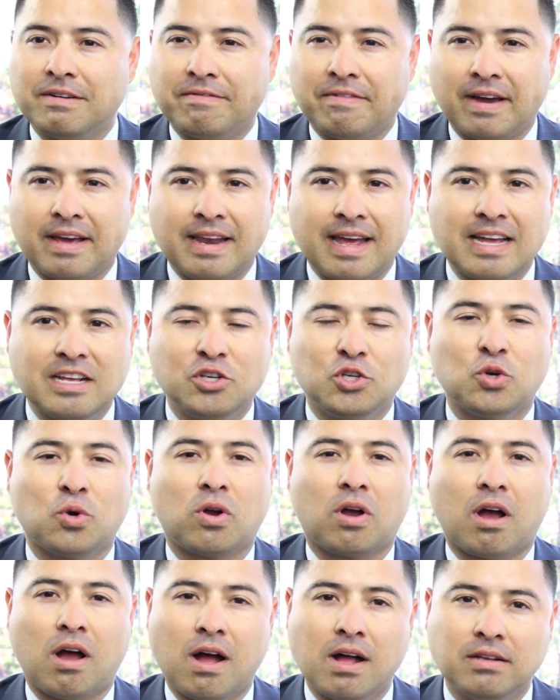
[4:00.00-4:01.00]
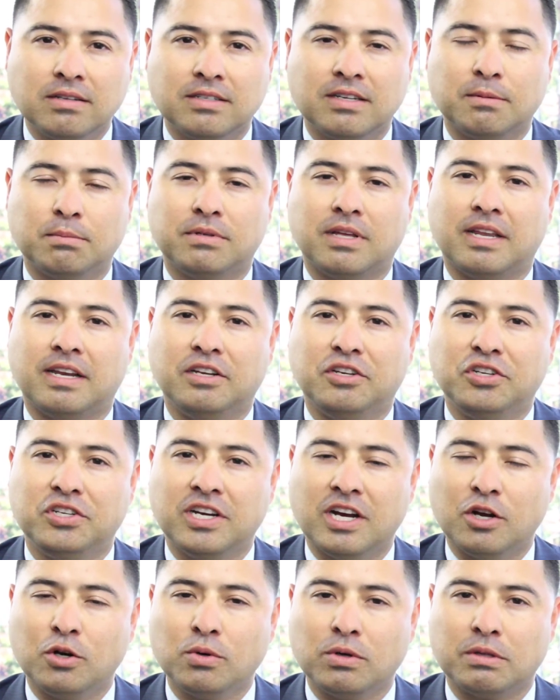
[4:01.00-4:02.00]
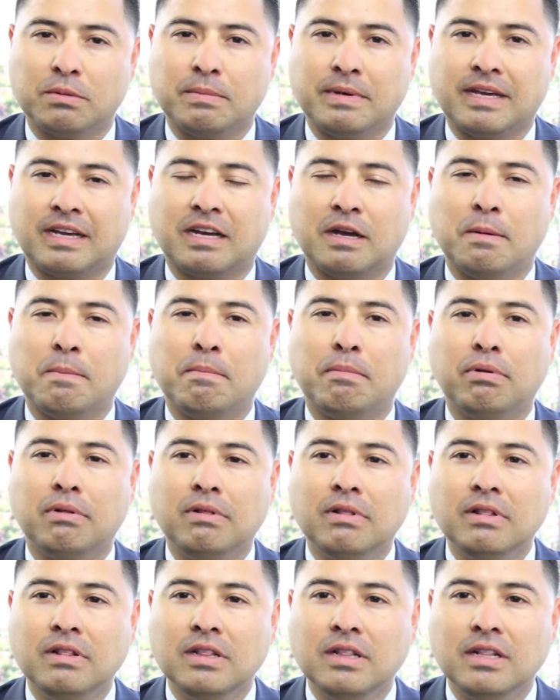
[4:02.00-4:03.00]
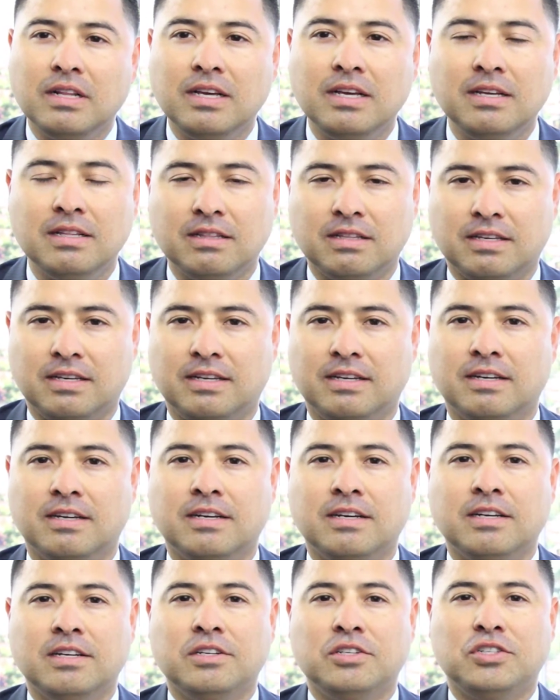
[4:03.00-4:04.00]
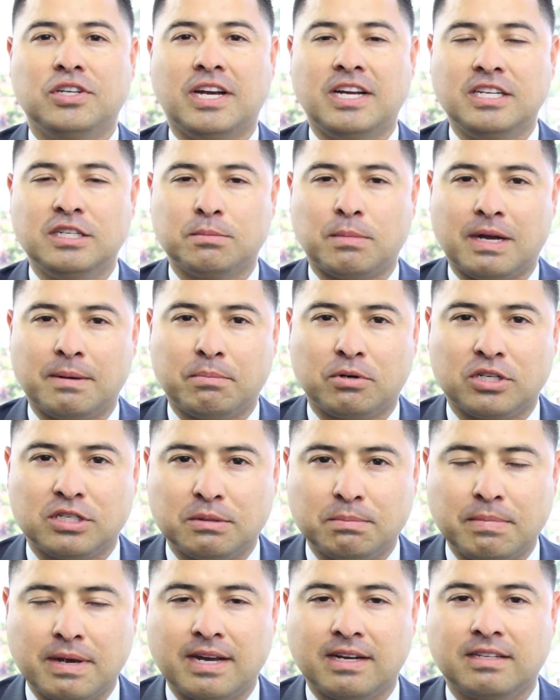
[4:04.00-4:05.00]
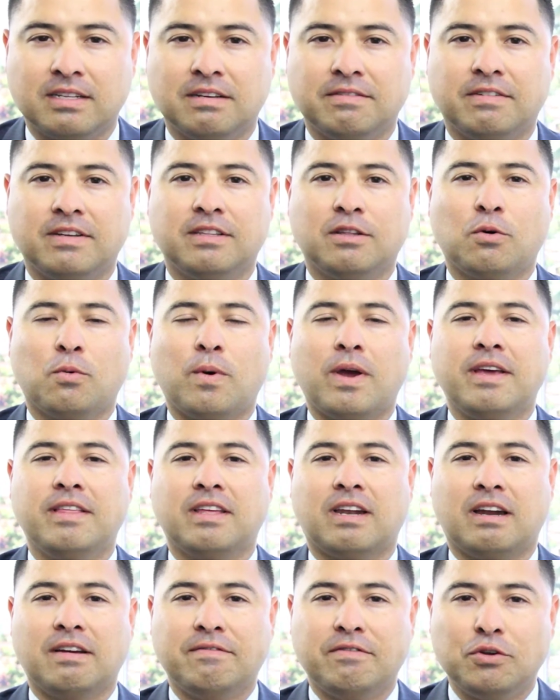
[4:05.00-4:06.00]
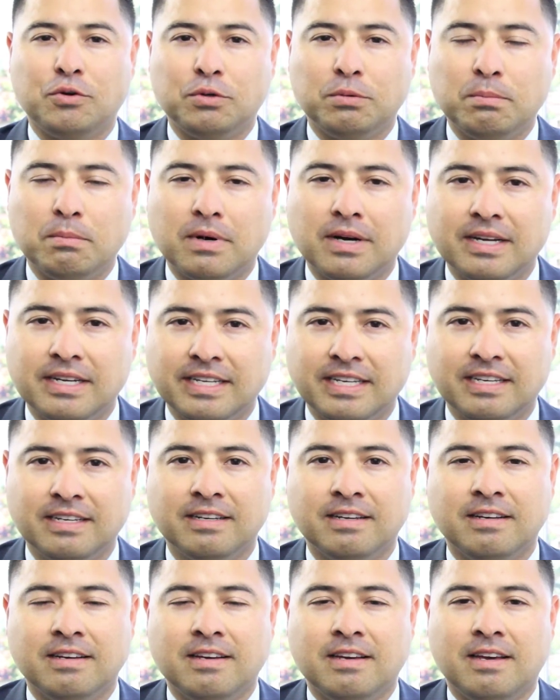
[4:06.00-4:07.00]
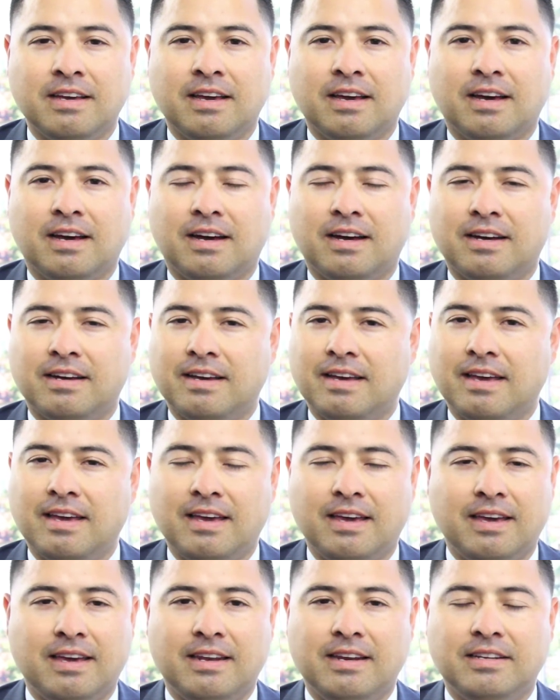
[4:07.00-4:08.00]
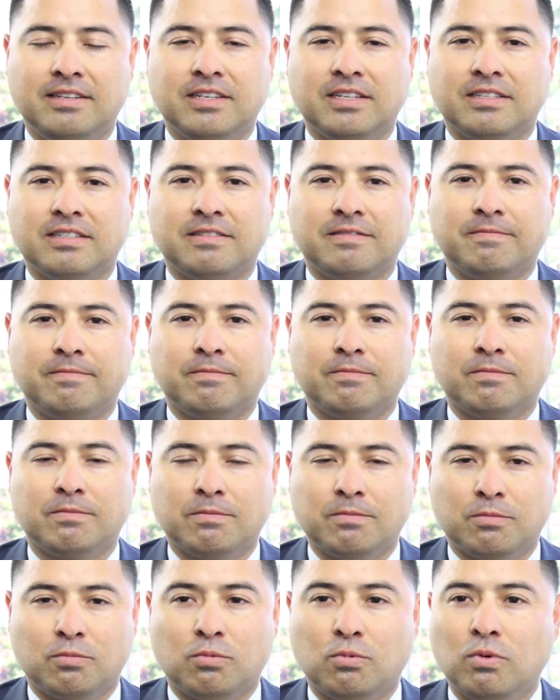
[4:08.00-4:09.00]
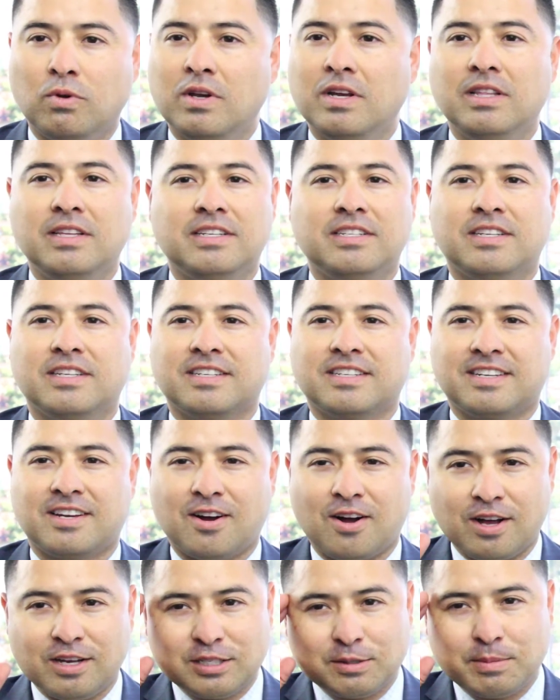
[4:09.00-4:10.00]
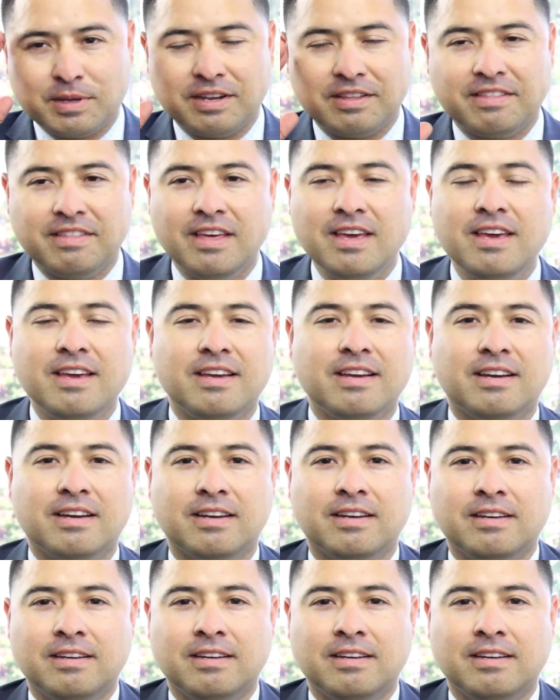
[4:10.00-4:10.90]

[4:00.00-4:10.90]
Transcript: financial concepts that he shared with me completely changed my perspective and the way that I viewed money. And it just really just caused me to think,